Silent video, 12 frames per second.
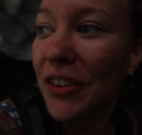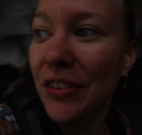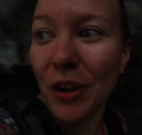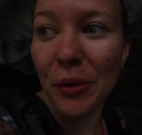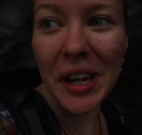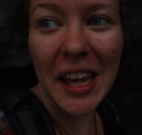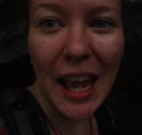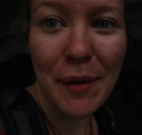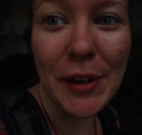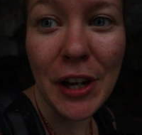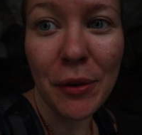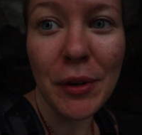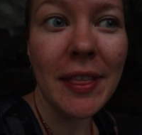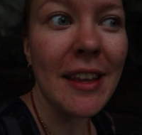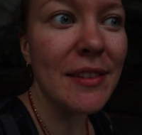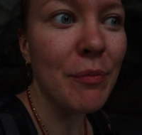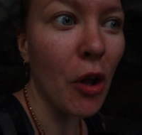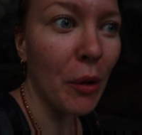So we came here with the
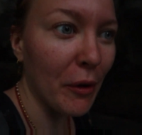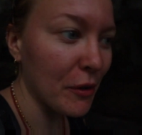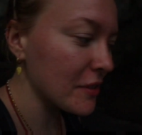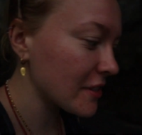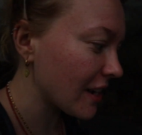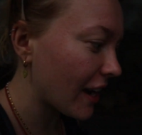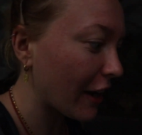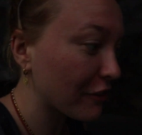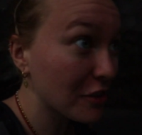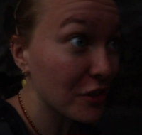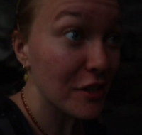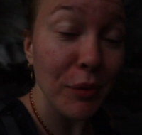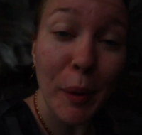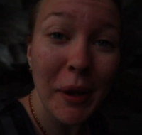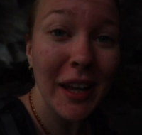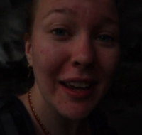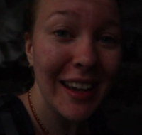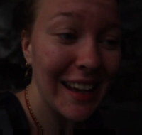small boats after
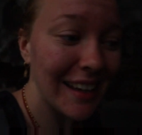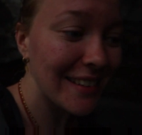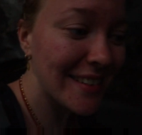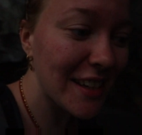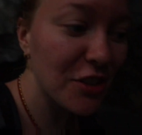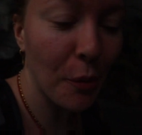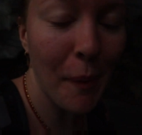swimming in T-Top